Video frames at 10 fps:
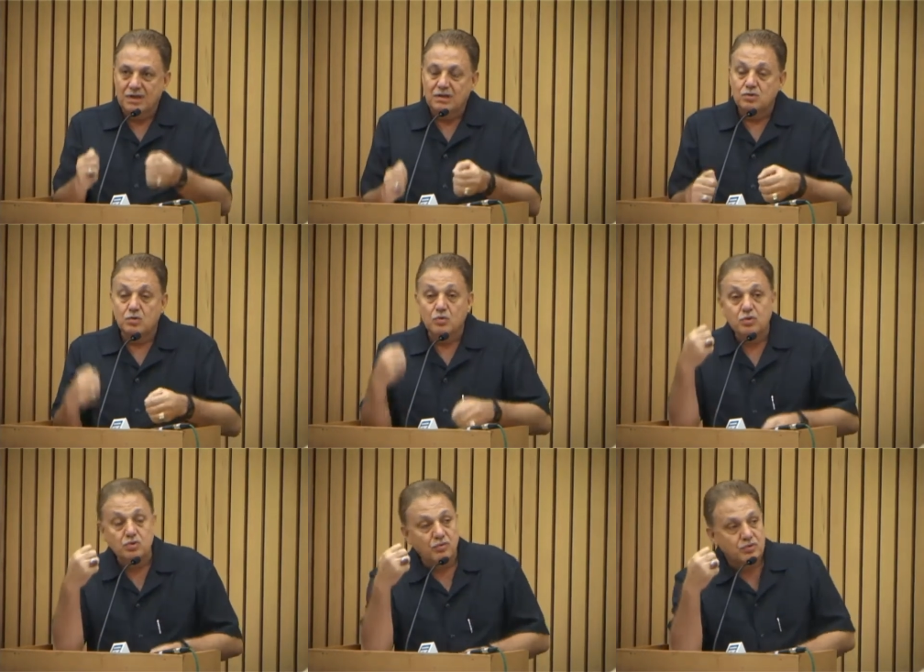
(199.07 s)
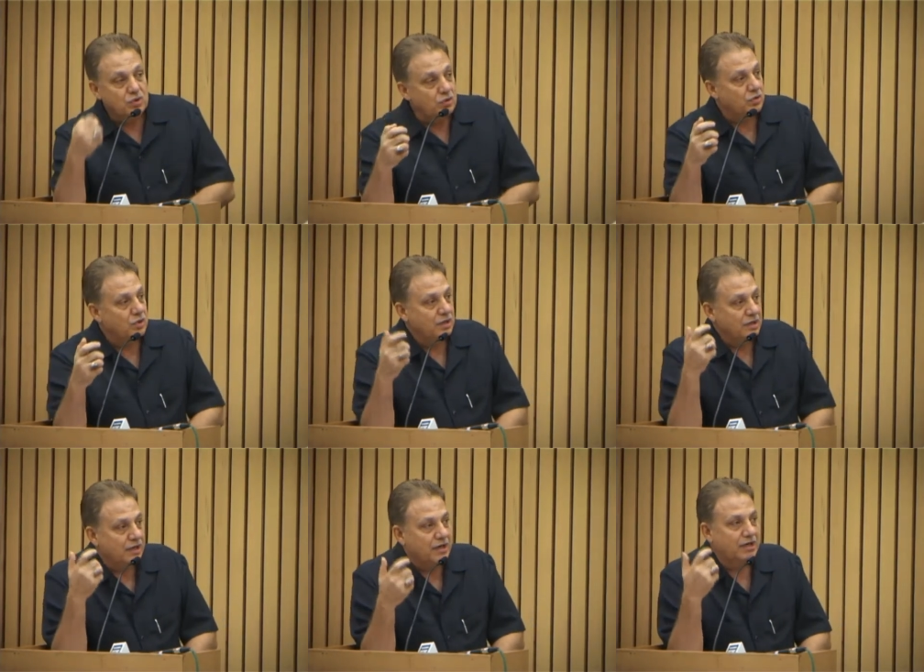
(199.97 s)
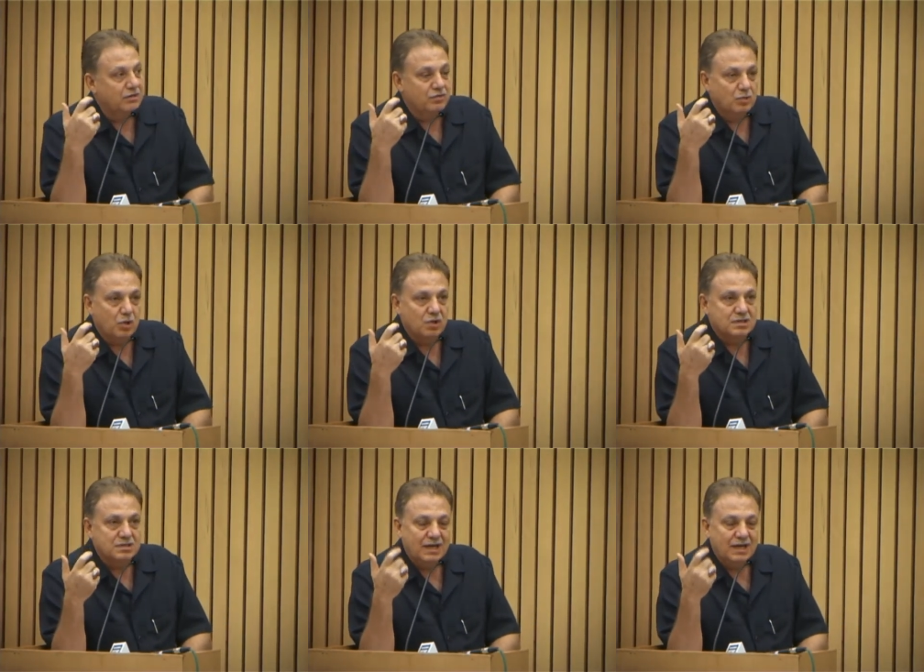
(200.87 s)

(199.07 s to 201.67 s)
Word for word: to, to show the kind of democracy.